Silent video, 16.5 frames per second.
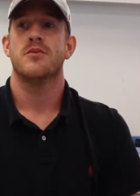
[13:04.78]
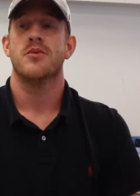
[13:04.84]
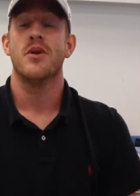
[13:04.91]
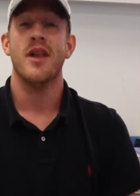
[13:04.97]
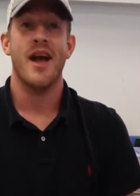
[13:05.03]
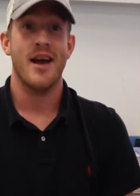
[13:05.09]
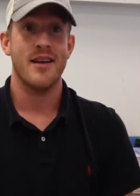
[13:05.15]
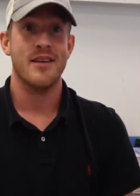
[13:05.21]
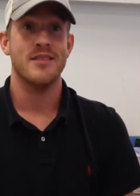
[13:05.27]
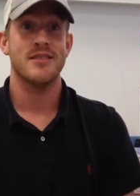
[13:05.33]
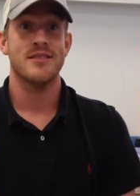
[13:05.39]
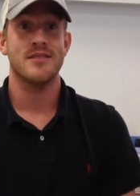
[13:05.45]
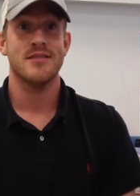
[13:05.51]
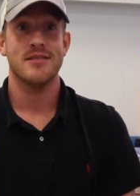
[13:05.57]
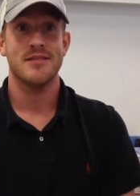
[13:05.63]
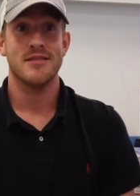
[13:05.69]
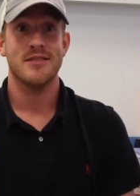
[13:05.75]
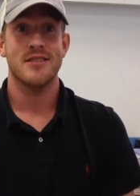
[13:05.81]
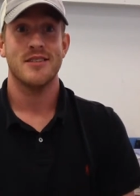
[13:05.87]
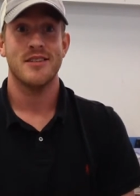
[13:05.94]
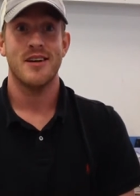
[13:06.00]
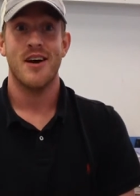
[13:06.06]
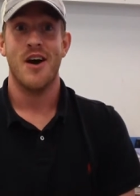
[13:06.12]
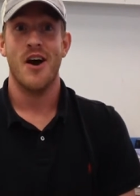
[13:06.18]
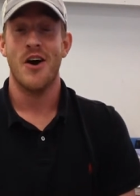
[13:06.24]
relax.
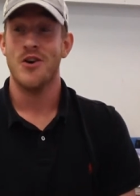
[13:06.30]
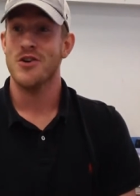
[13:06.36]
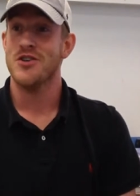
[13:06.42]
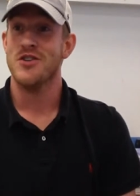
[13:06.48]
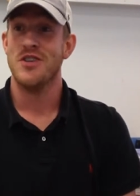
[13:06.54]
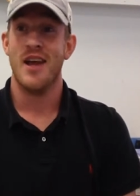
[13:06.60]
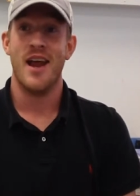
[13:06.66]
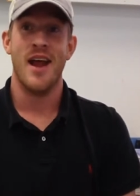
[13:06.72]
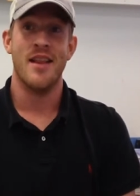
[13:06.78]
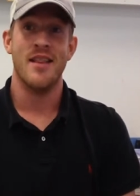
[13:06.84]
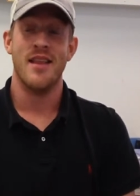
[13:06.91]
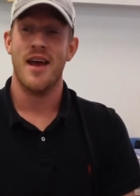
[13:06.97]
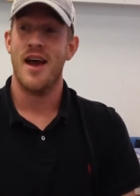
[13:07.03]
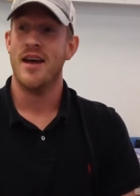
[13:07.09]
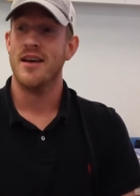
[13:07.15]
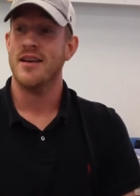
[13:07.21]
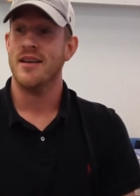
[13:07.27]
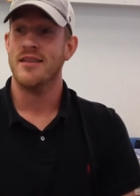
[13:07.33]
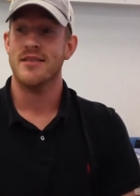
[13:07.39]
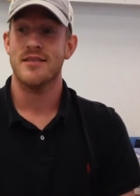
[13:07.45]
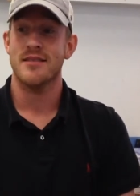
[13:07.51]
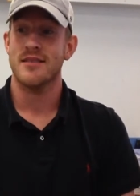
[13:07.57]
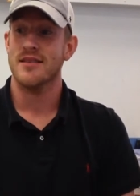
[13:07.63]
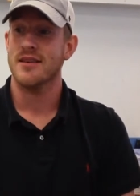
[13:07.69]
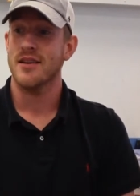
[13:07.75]
Understand that
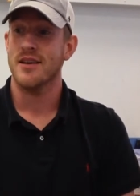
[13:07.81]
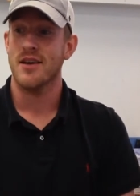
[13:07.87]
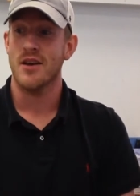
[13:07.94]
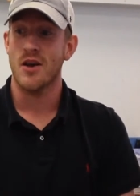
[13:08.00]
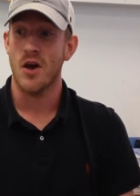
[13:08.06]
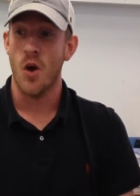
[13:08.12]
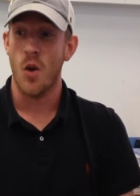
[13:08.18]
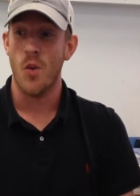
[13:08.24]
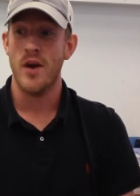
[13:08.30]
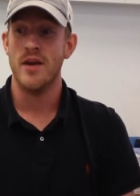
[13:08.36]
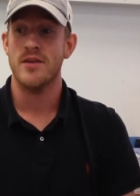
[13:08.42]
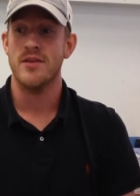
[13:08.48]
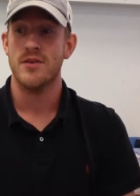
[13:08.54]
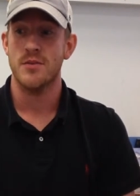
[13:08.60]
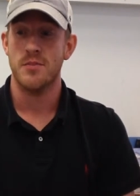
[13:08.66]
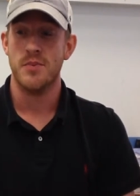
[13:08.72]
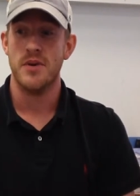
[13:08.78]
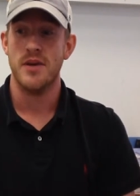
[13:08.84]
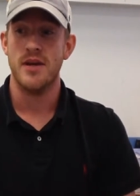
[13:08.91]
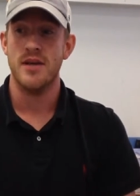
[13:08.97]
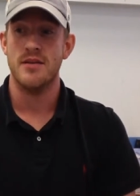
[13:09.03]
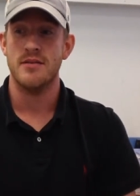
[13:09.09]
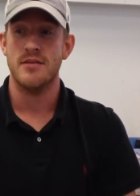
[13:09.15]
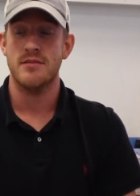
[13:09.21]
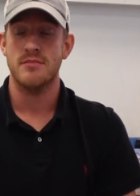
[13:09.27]
it's going to
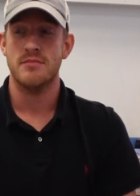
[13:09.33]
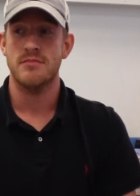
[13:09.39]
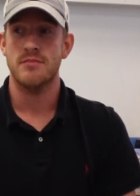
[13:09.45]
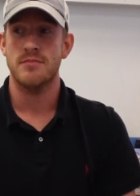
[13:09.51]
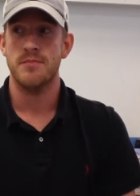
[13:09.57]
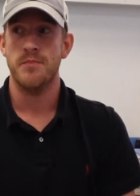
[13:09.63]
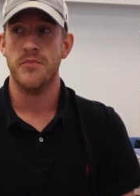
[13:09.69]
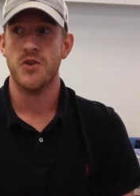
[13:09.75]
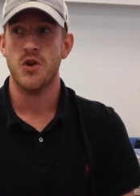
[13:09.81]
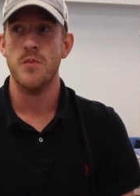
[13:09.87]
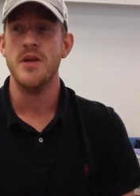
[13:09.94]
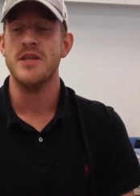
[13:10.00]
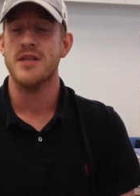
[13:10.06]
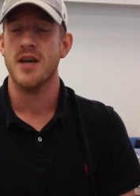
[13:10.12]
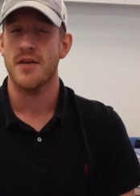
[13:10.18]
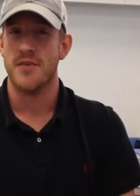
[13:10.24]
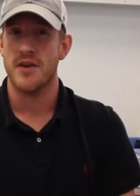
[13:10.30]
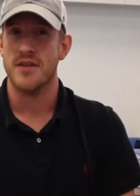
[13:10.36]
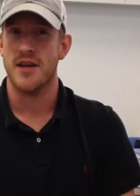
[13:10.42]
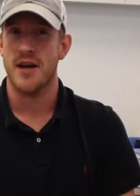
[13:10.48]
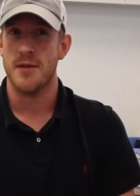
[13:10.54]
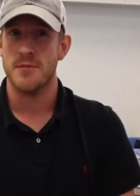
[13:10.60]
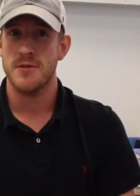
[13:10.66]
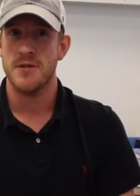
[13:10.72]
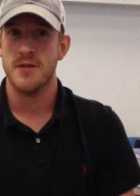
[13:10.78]
be tough at
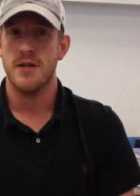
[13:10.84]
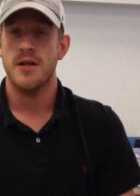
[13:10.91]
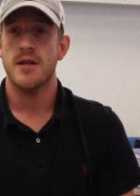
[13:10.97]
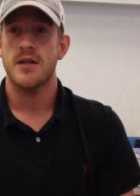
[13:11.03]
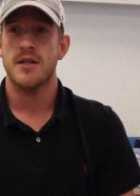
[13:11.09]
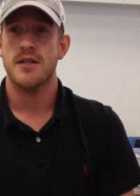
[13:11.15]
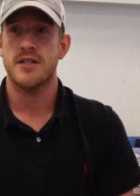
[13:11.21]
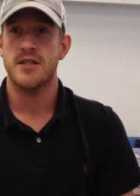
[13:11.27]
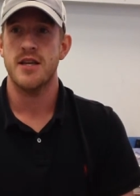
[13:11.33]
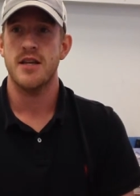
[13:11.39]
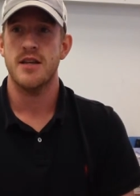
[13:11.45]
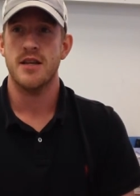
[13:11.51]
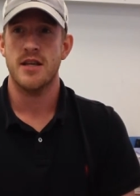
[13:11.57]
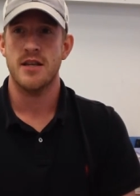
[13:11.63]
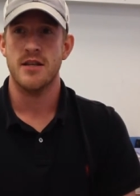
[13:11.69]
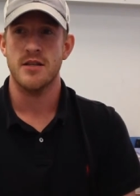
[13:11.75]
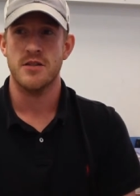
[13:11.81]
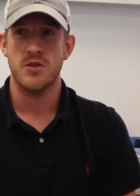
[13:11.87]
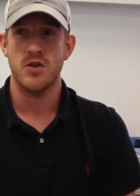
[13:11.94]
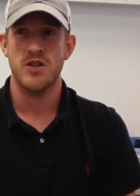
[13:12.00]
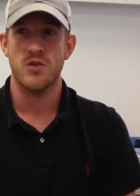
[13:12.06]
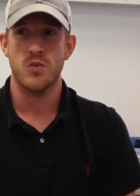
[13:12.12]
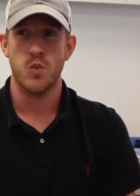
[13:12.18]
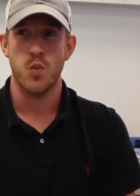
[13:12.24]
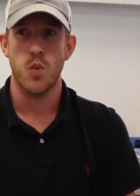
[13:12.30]
times. The
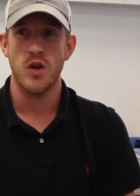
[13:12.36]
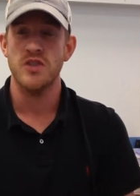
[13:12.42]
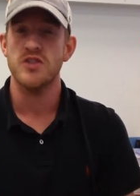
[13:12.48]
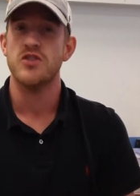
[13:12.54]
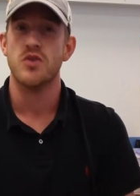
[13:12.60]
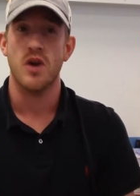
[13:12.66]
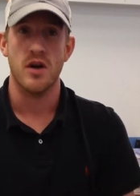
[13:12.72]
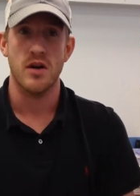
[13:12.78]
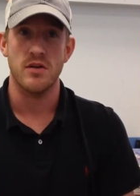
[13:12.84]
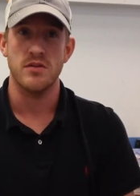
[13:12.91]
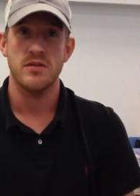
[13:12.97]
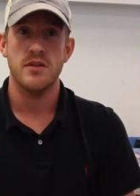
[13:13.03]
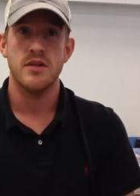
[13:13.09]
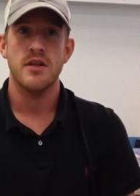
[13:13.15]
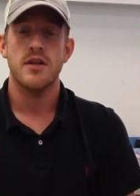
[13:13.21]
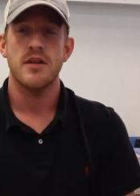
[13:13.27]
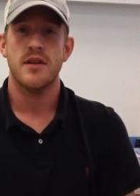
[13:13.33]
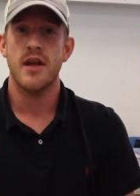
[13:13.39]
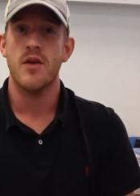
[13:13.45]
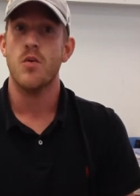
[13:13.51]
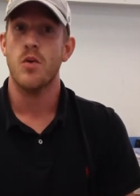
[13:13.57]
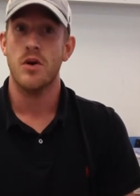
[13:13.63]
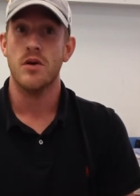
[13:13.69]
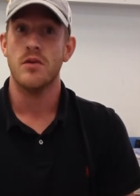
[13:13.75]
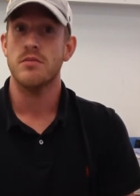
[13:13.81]
students will struggle. They
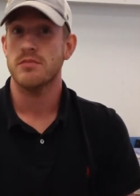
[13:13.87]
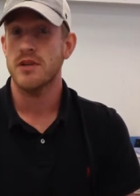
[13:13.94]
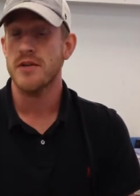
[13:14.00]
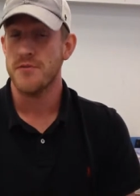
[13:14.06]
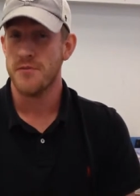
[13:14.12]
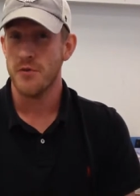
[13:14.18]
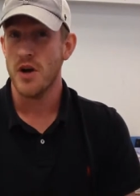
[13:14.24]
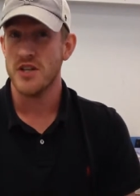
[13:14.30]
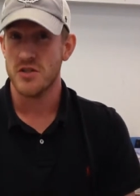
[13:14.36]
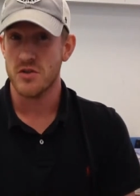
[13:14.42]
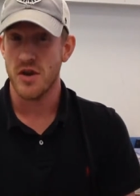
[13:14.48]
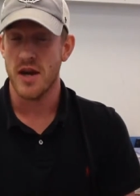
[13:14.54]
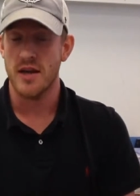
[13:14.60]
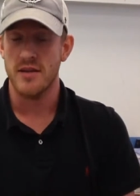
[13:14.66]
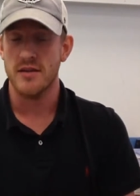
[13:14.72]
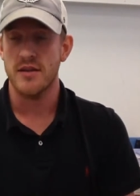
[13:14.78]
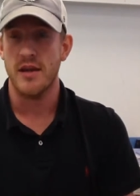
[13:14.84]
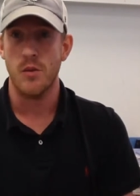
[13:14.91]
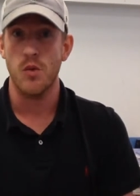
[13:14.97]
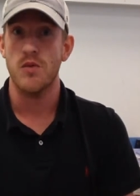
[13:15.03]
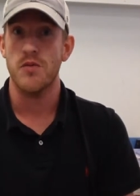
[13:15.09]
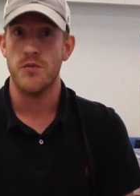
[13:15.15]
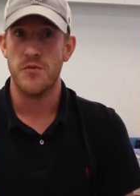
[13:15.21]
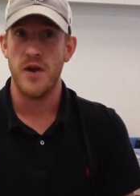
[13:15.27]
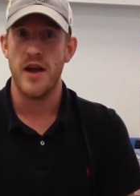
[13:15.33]
will get frustrated. They will
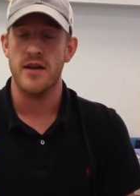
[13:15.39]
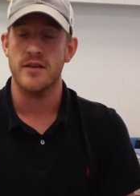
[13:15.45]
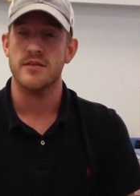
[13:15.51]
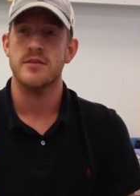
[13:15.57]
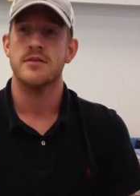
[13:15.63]
fail.